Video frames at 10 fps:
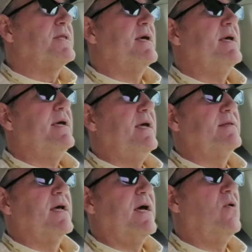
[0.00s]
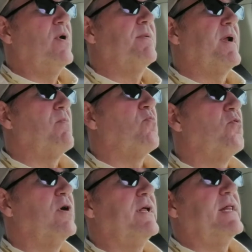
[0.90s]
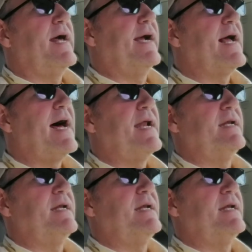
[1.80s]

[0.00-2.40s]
the Hellwig, but I'm really glad I got it.